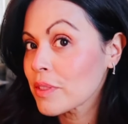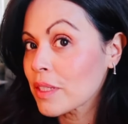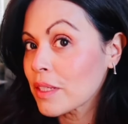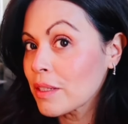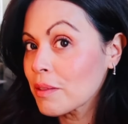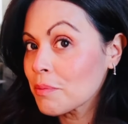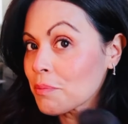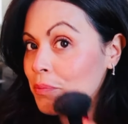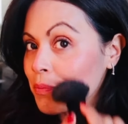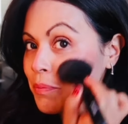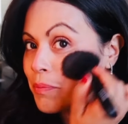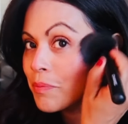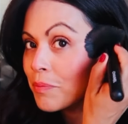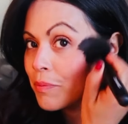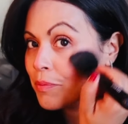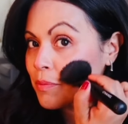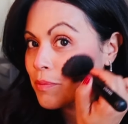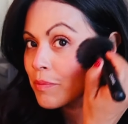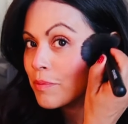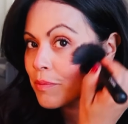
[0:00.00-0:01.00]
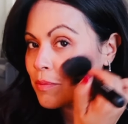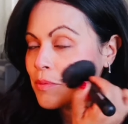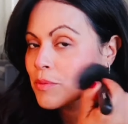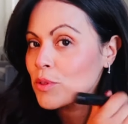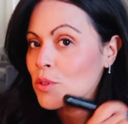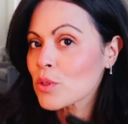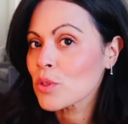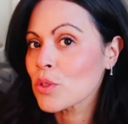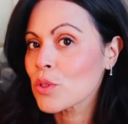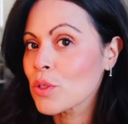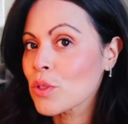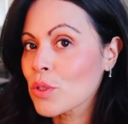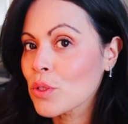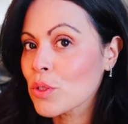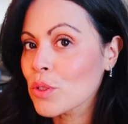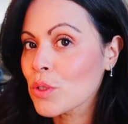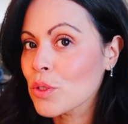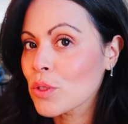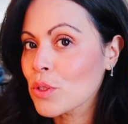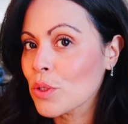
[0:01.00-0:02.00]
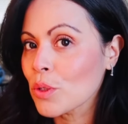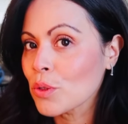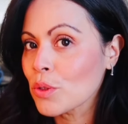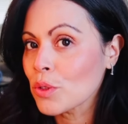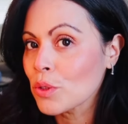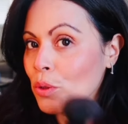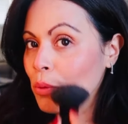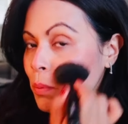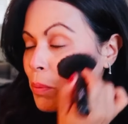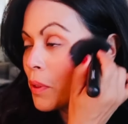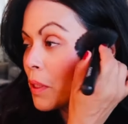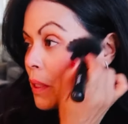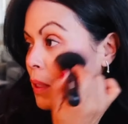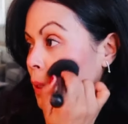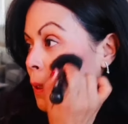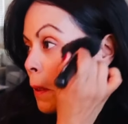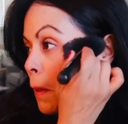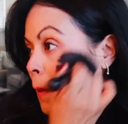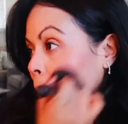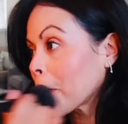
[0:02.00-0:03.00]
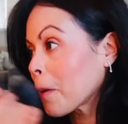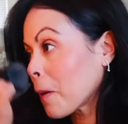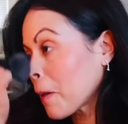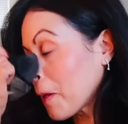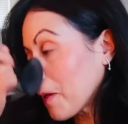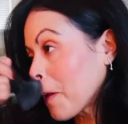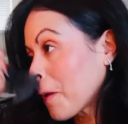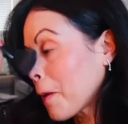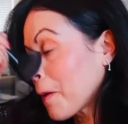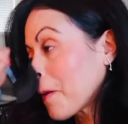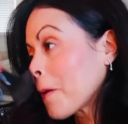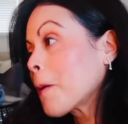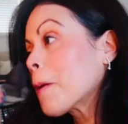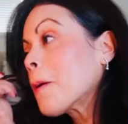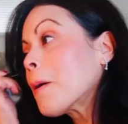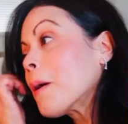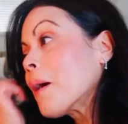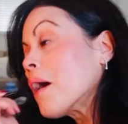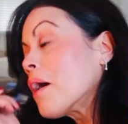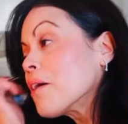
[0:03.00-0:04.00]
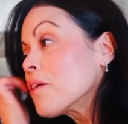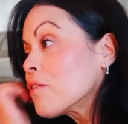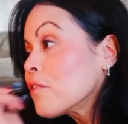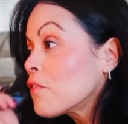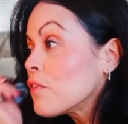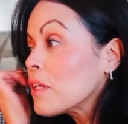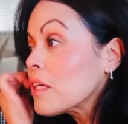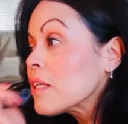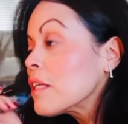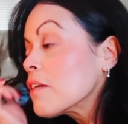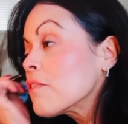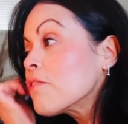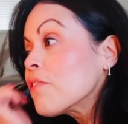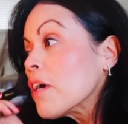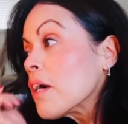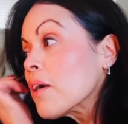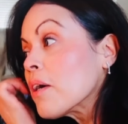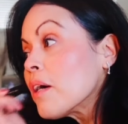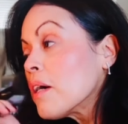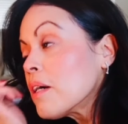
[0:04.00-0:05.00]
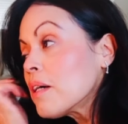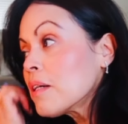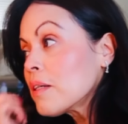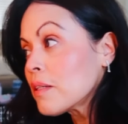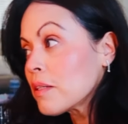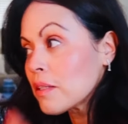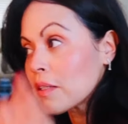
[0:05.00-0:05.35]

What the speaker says: See? So pretty. How are you feeling, Farrell?